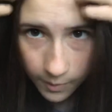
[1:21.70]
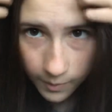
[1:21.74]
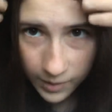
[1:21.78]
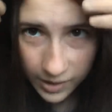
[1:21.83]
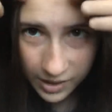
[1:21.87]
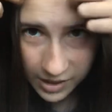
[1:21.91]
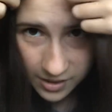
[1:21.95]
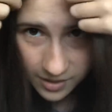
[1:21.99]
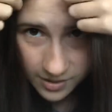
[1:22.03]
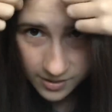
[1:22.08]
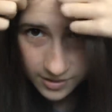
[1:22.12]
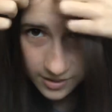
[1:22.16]

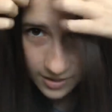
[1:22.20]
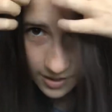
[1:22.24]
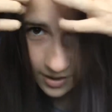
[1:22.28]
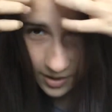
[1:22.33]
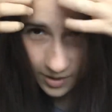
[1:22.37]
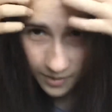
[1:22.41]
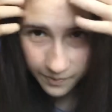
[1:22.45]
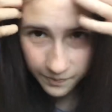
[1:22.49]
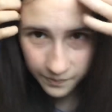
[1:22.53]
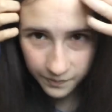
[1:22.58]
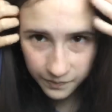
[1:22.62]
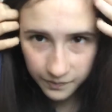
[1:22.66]
because
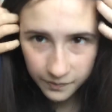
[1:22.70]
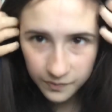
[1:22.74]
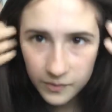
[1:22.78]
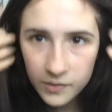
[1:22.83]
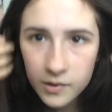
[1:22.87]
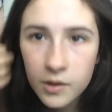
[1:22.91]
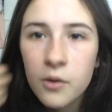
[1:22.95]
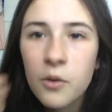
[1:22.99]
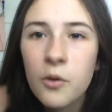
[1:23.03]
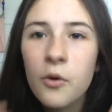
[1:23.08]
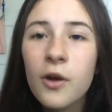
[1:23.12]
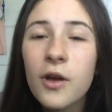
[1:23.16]

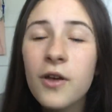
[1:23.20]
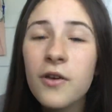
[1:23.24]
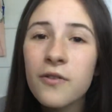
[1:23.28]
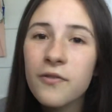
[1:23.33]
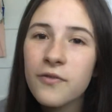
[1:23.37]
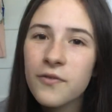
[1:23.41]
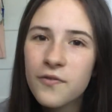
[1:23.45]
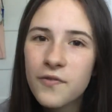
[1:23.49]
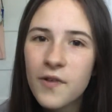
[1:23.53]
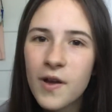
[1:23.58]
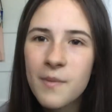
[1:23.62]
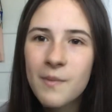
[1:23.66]

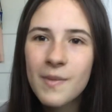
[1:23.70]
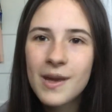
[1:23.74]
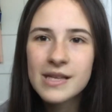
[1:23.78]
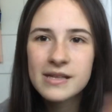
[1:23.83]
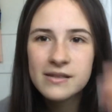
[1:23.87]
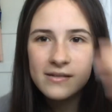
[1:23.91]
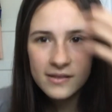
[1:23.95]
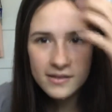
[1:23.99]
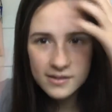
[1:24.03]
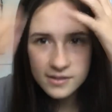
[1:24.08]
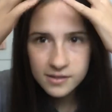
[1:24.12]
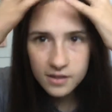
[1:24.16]
if I
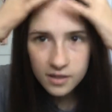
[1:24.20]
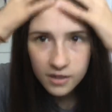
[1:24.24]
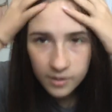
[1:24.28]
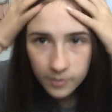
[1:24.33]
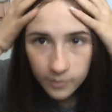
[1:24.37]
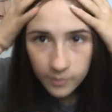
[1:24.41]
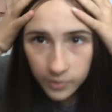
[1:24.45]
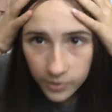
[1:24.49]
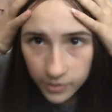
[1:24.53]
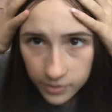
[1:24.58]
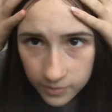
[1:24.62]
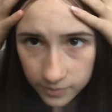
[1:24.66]
mess this
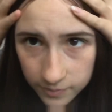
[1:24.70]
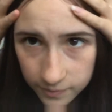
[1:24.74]
up,